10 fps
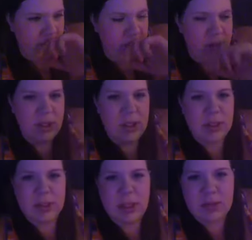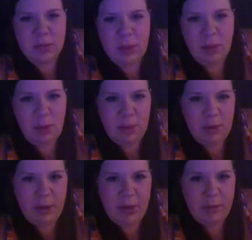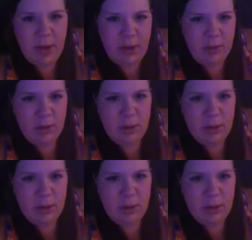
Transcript: He said he's guesstimating probably right around,